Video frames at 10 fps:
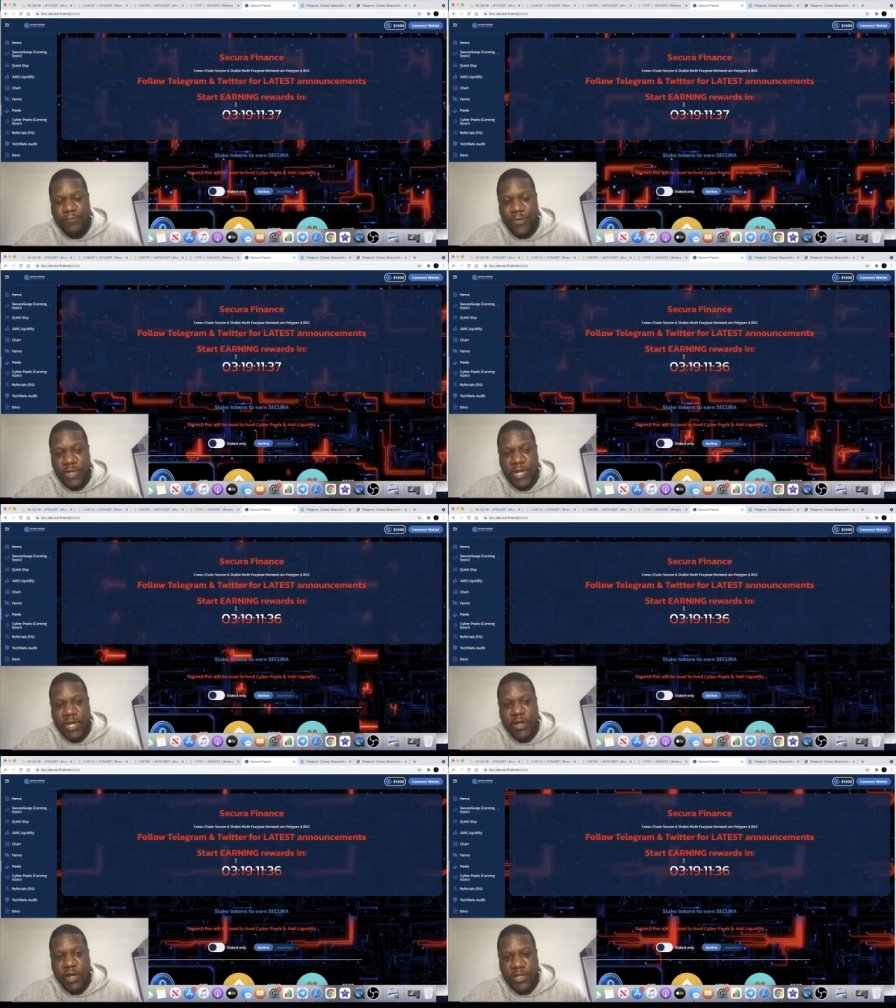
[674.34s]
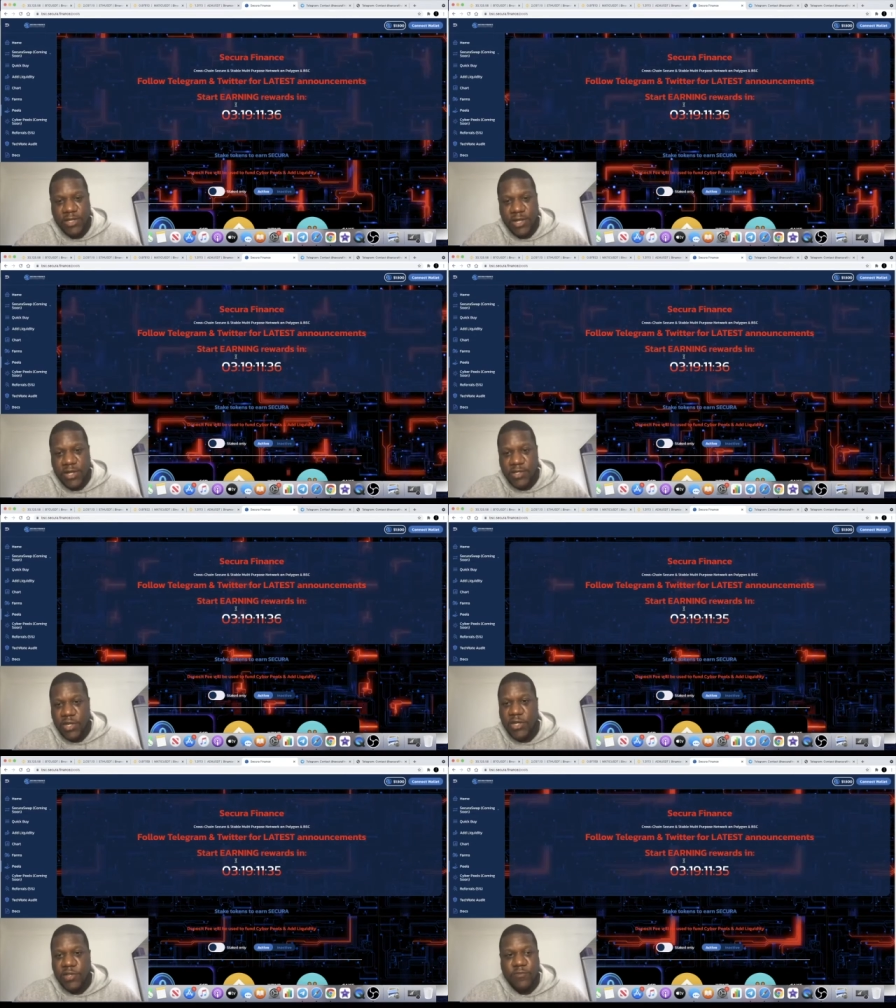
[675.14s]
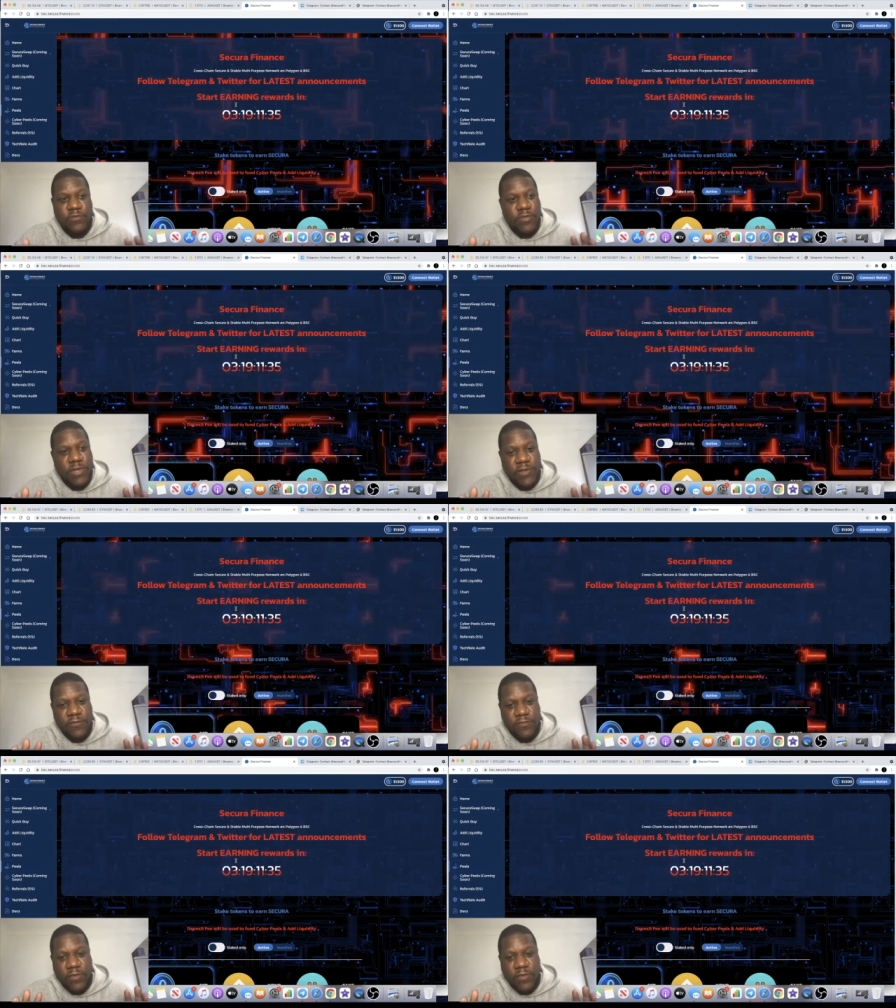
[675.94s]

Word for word: Okay, guys, so there's, there's,